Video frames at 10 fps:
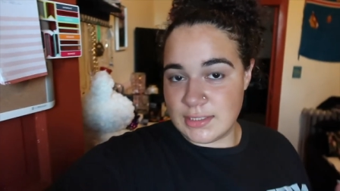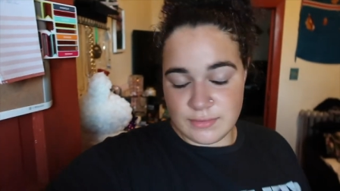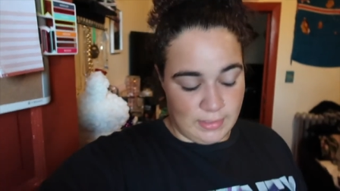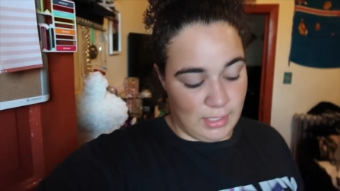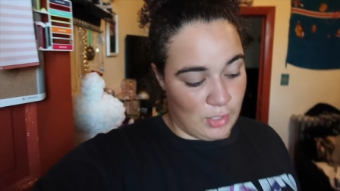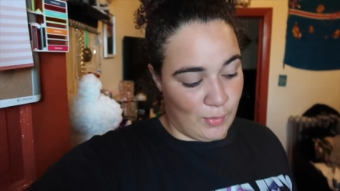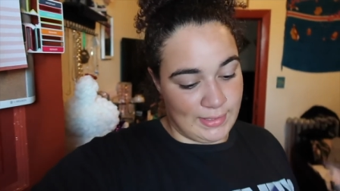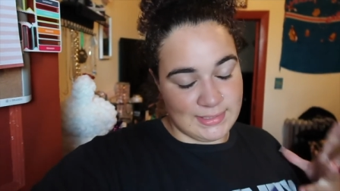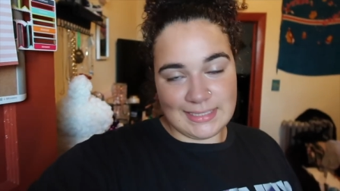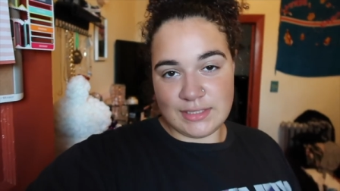this video
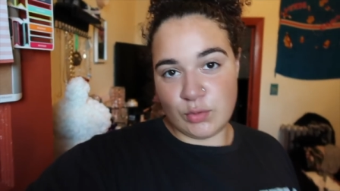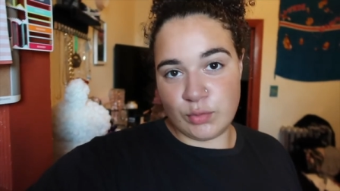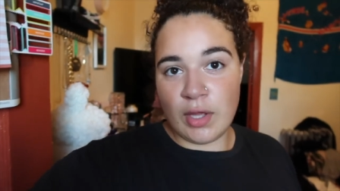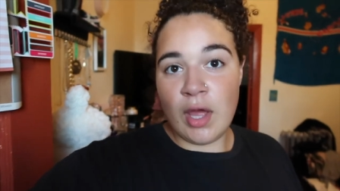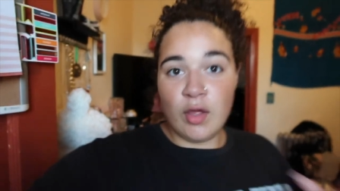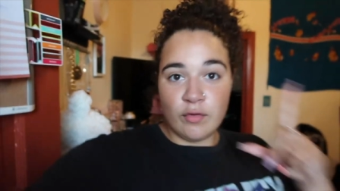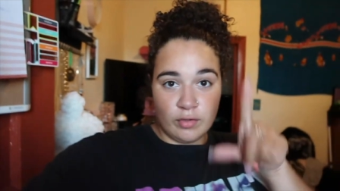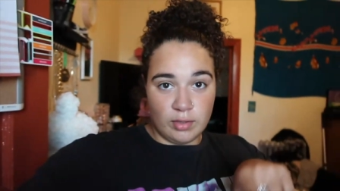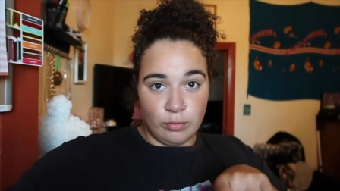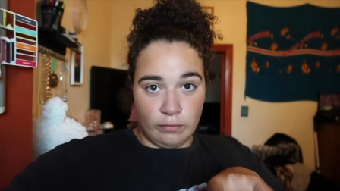and stay tuned
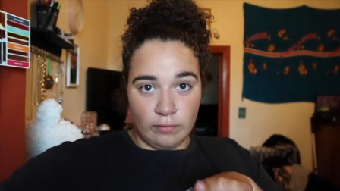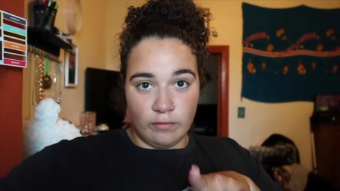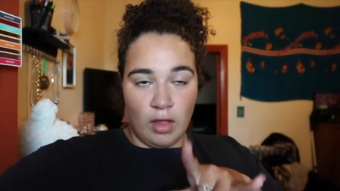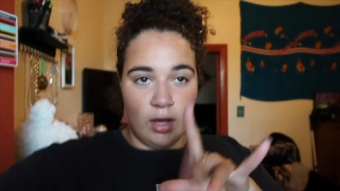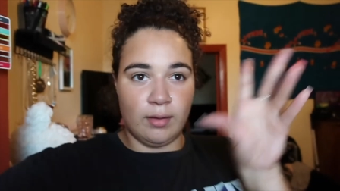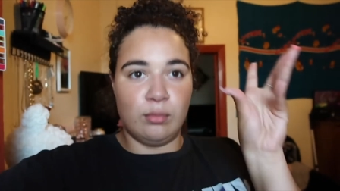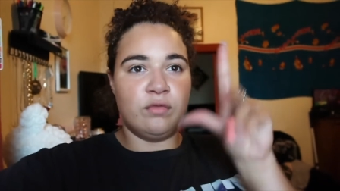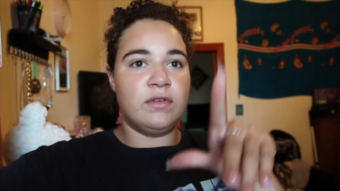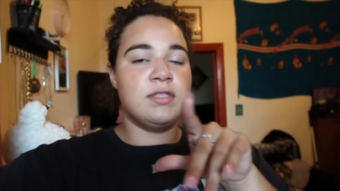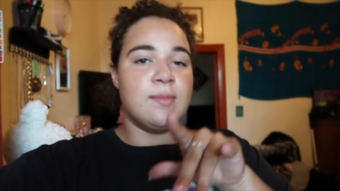for the moving vlog i'm
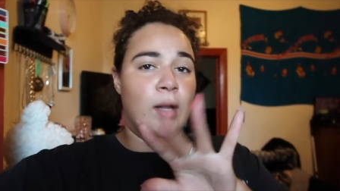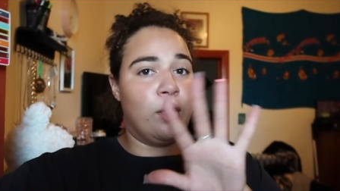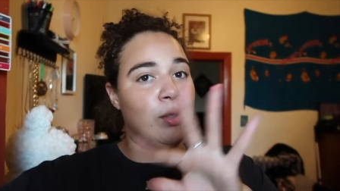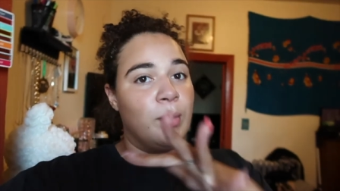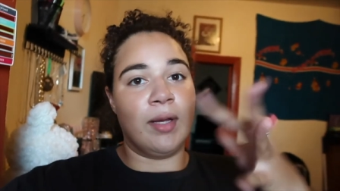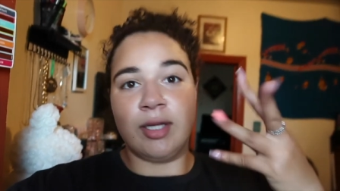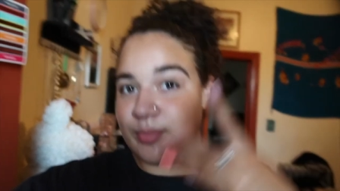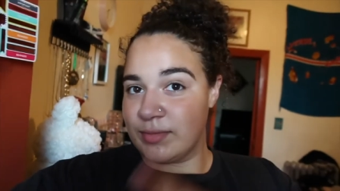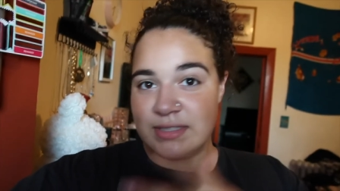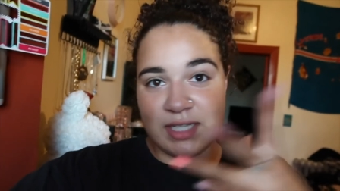moving tomorrow but
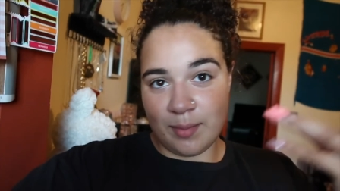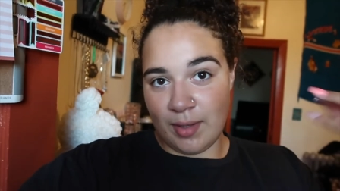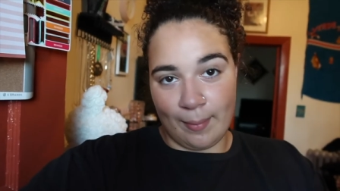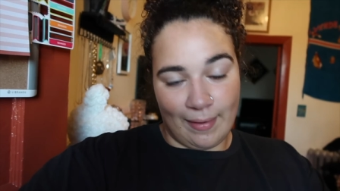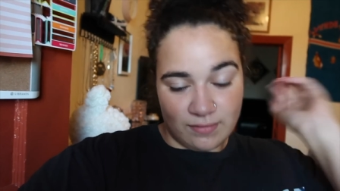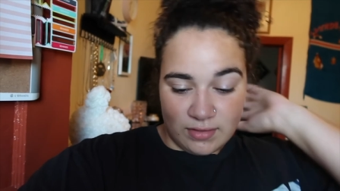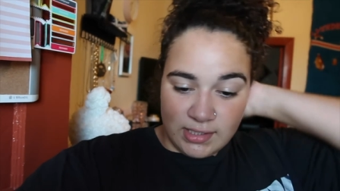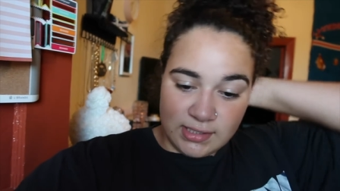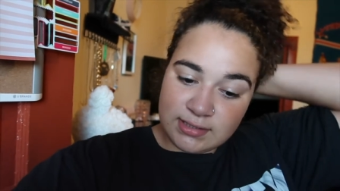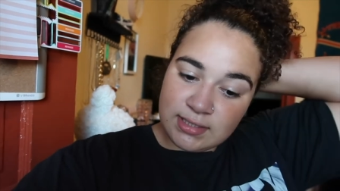it's gonna be up after
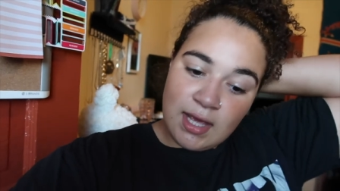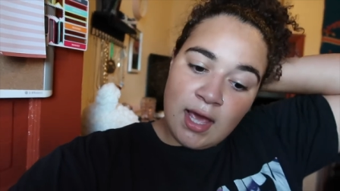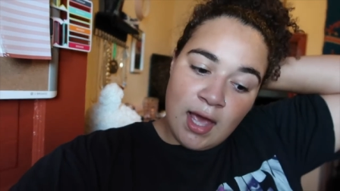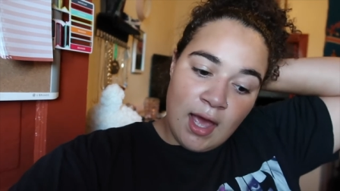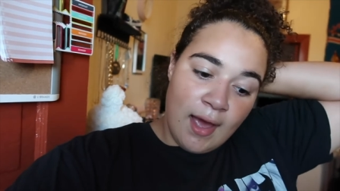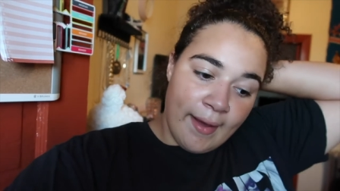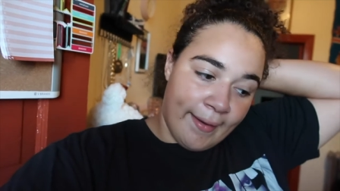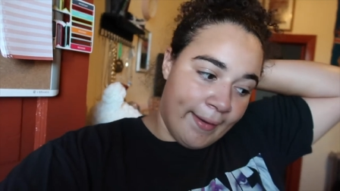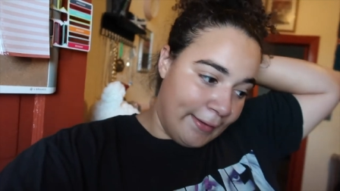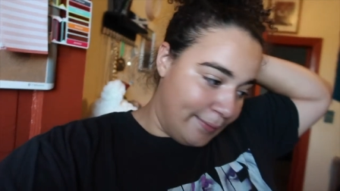this
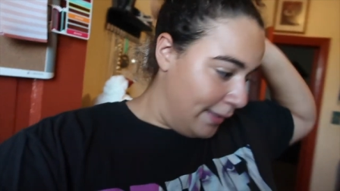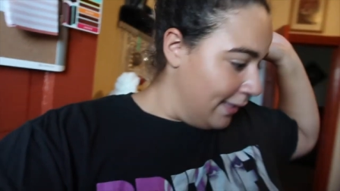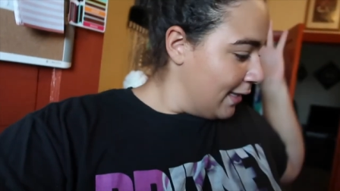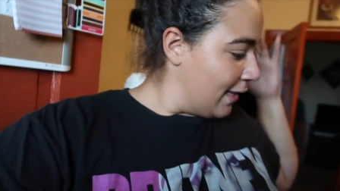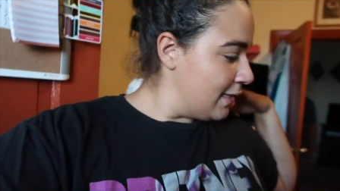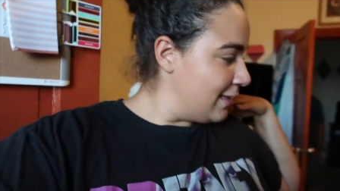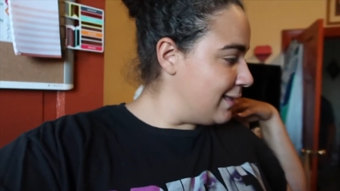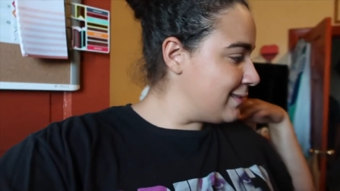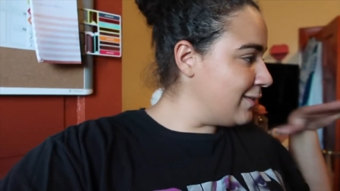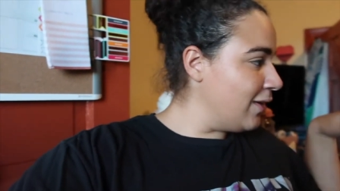um
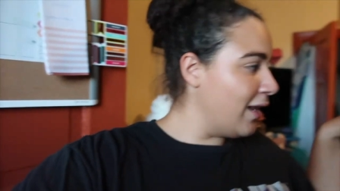still